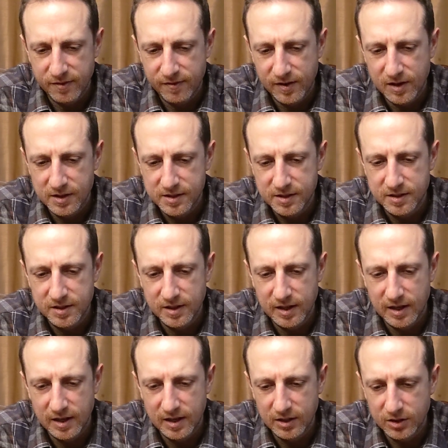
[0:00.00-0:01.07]
first
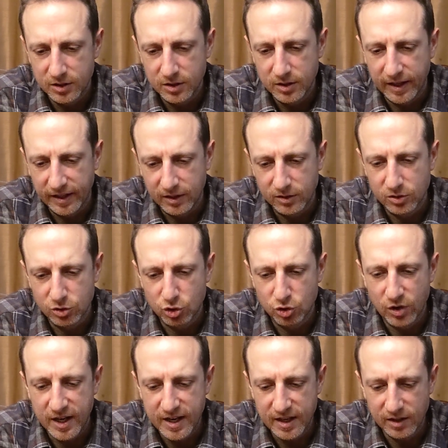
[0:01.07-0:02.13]

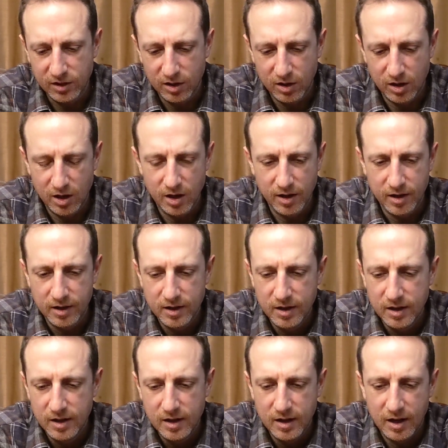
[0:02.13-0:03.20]
trading card,
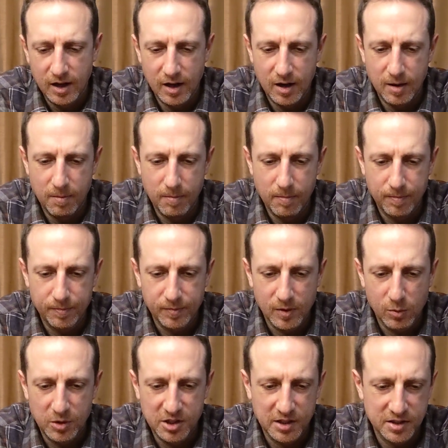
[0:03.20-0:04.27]

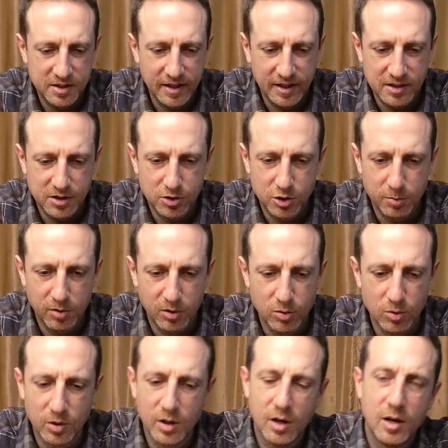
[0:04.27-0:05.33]
which I just think it's a super
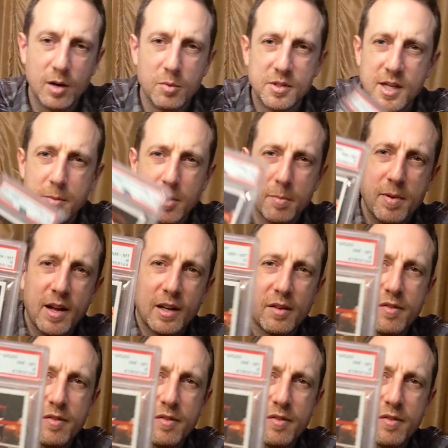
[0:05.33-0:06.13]
cool card. Was able to pick